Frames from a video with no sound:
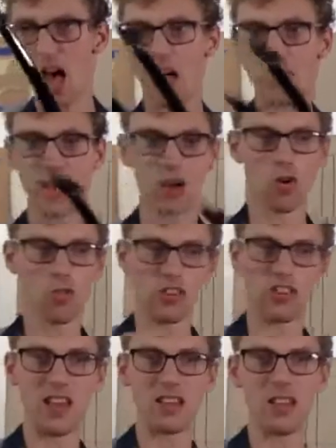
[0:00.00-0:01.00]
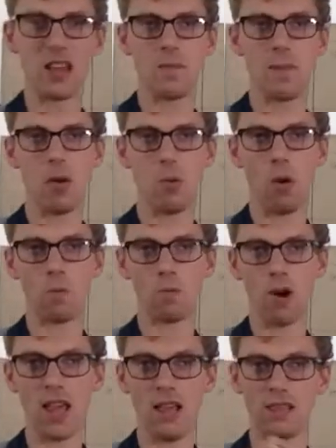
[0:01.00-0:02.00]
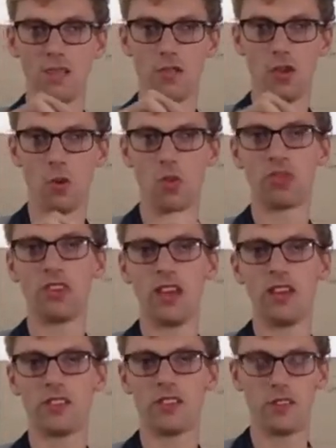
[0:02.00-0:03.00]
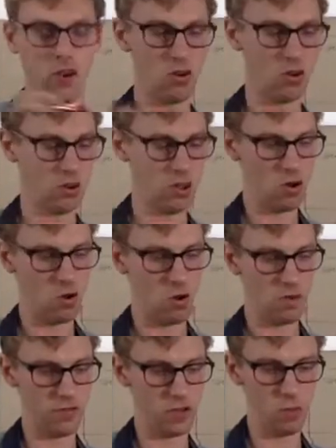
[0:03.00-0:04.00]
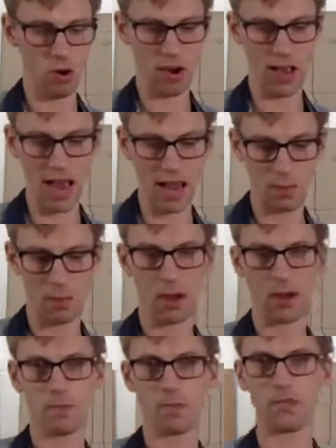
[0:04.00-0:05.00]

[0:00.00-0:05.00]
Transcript: And then obviously think about what brakes, if you want disc or if you want caliper.